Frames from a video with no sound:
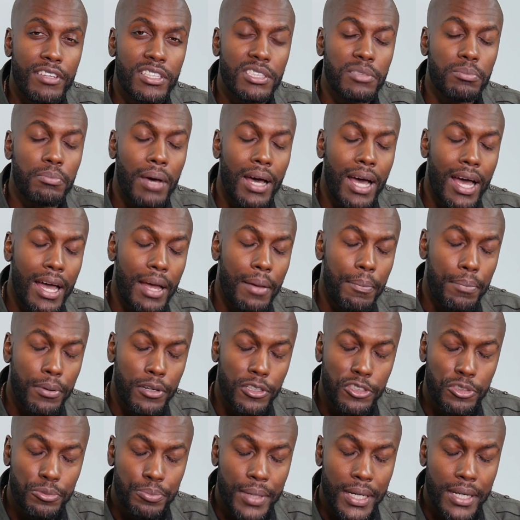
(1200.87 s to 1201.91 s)
it's my
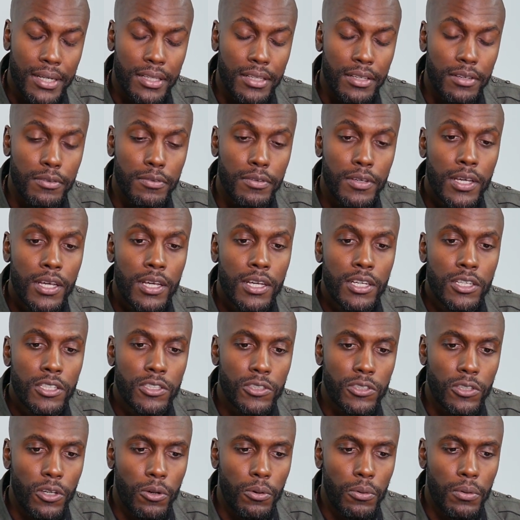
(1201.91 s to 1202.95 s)
perspective.
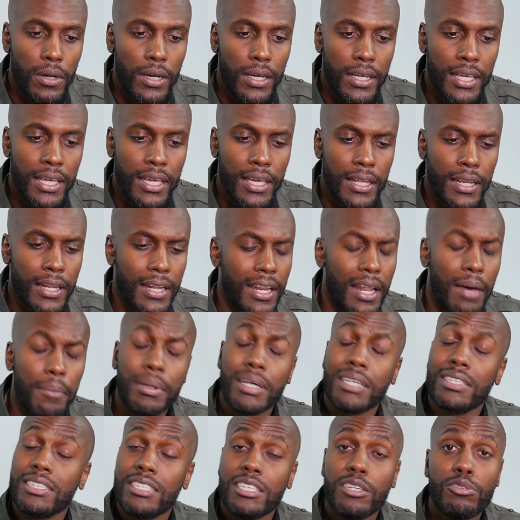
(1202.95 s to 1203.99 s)
So again, and I'm
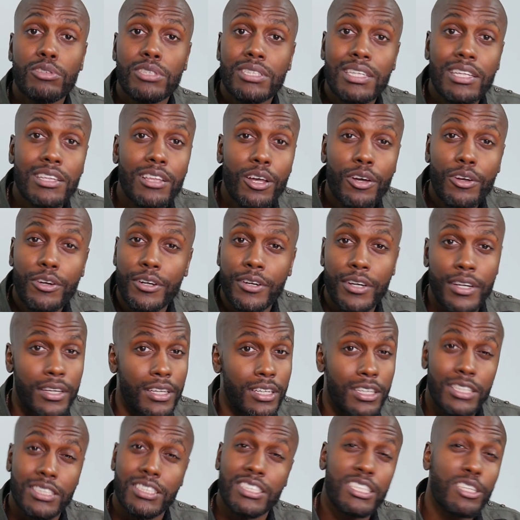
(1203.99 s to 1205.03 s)
continuously learning,
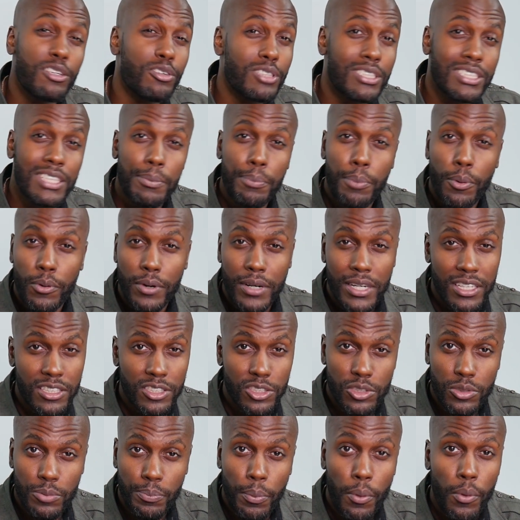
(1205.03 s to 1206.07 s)
continuously pouring
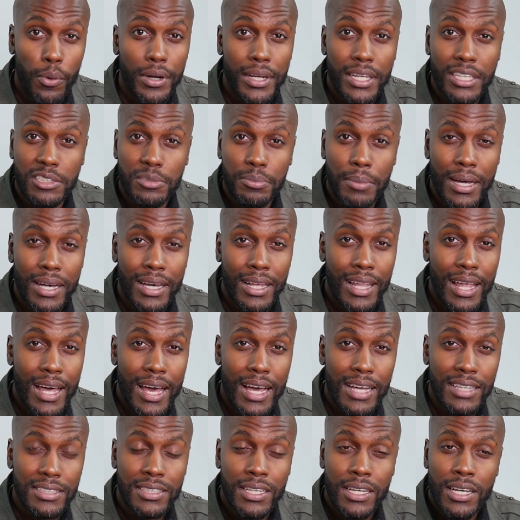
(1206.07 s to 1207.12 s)
it's pouring into my
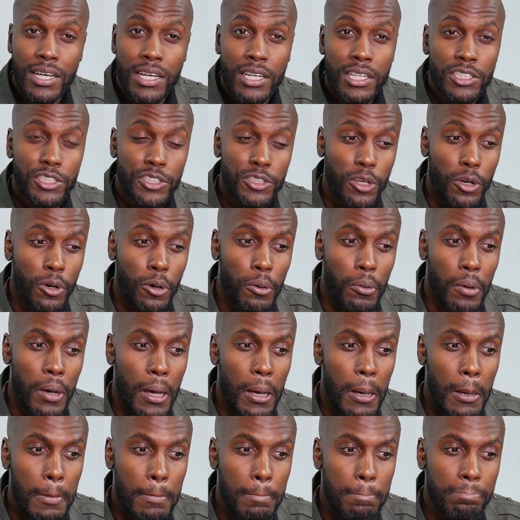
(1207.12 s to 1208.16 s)
glass. So
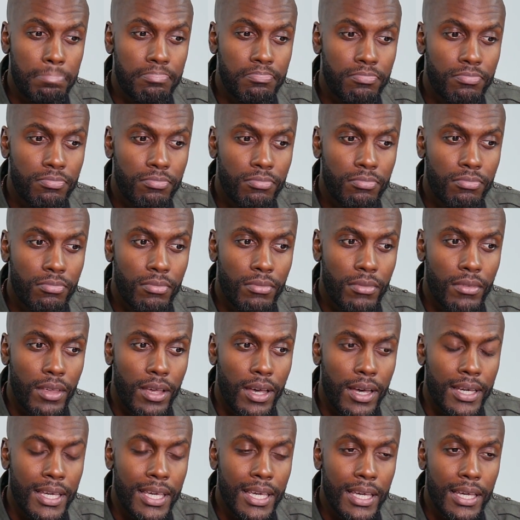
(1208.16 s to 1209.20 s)
um,
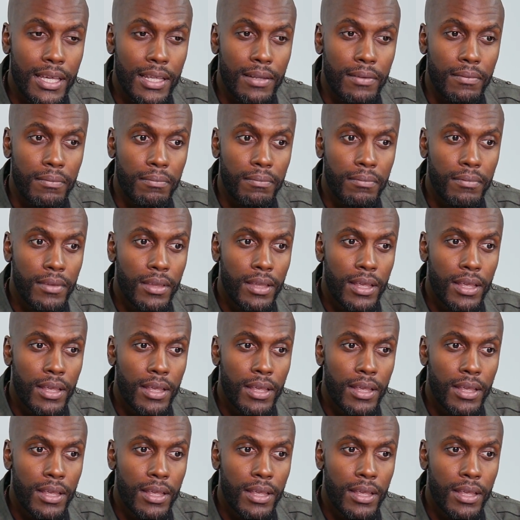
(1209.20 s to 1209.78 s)
again,